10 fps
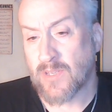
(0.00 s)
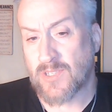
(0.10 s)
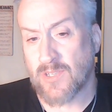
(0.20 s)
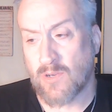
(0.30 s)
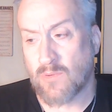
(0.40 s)

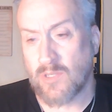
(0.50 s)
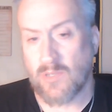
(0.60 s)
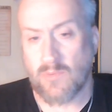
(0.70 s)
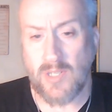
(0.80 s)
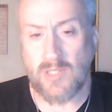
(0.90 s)
So when
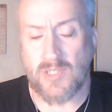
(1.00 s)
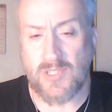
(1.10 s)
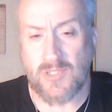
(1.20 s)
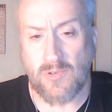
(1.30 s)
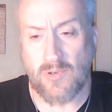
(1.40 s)
you read this
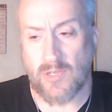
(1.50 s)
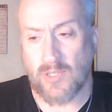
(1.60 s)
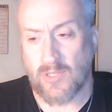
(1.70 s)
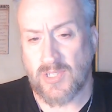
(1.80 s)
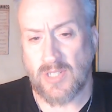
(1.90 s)
story,
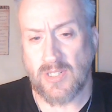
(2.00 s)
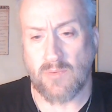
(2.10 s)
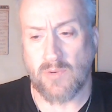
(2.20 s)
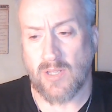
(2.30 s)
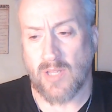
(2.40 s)
you suddenly
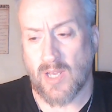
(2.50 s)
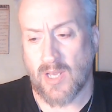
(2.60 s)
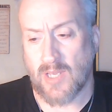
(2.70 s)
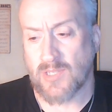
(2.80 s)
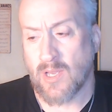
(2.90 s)

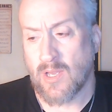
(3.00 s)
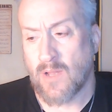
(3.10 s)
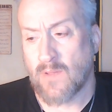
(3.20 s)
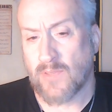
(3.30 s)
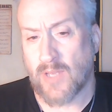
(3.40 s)
realize
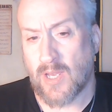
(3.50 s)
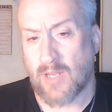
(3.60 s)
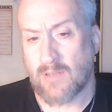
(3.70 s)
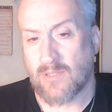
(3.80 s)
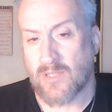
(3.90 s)

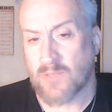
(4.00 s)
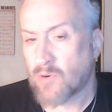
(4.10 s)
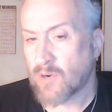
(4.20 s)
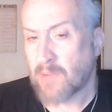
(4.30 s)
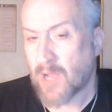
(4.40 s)
that there's
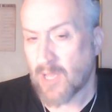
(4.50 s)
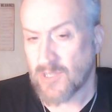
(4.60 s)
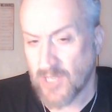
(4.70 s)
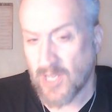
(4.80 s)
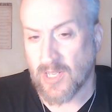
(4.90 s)
more
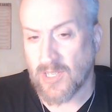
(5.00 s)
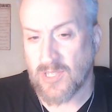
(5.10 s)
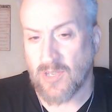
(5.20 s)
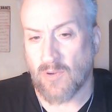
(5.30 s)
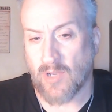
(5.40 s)

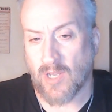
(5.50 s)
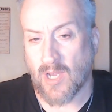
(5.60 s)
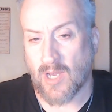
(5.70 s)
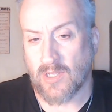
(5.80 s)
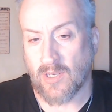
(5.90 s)
apologetics going
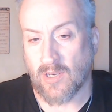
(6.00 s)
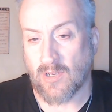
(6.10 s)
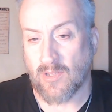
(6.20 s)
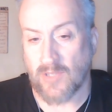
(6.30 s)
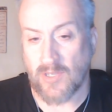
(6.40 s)
on
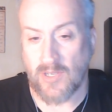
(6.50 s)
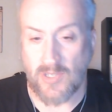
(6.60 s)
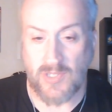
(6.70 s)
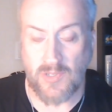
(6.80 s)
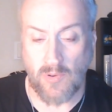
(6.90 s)
here than
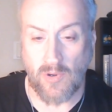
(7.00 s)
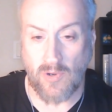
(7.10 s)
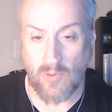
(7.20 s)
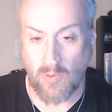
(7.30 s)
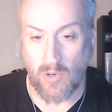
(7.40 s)

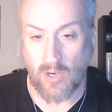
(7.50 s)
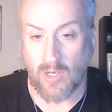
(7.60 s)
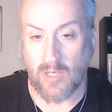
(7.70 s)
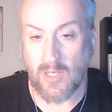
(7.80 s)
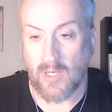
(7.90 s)
historical
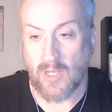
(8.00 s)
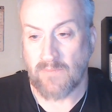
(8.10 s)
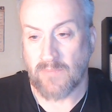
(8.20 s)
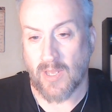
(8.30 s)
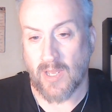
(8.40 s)
work.
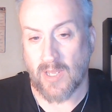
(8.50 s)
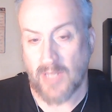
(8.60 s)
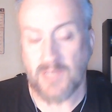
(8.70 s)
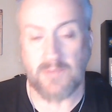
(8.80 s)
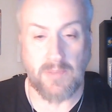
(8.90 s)
And
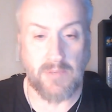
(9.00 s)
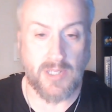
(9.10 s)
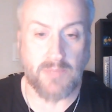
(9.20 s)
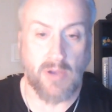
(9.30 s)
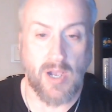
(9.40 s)
that's the
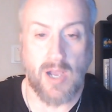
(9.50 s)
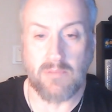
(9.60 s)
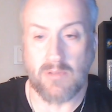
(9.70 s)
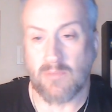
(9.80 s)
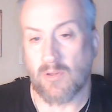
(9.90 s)
biggest
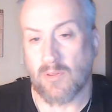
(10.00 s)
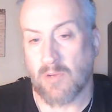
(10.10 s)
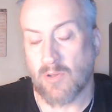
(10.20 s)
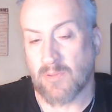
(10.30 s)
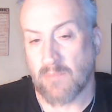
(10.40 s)
problem,
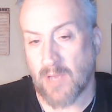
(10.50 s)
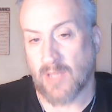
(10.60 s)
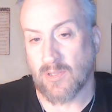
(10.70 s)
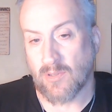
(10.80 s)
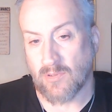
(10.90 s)
both
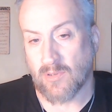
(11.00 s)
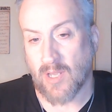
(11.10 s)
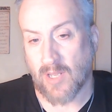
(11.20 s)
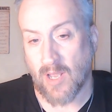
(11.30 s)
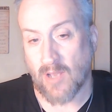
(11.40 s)
Matthew, Luke
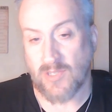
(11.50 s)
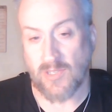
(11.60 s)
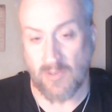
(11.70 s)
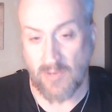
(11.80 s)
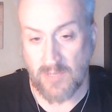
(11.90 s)
accounts
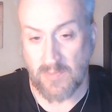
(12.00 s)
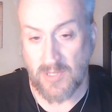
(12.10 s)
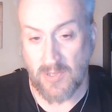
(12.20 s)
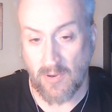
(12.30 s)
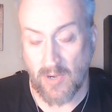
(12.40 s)
of the Christmas
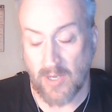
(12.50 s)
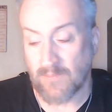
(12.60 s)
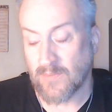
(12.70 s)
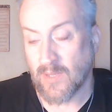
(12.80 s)
story.